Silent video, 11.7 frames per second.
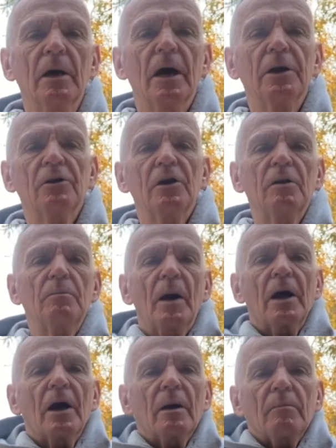Underneath
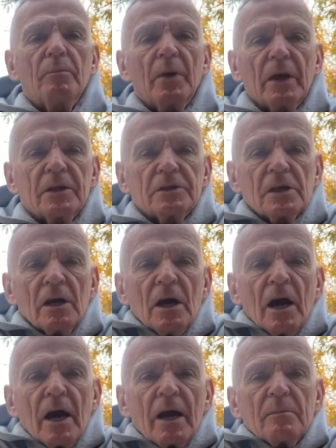my armpits,
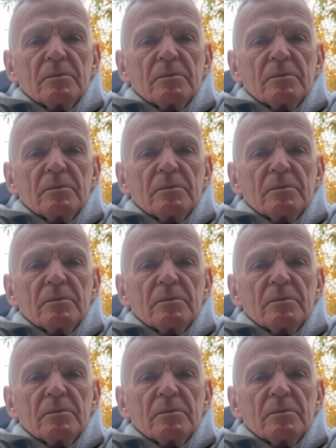I am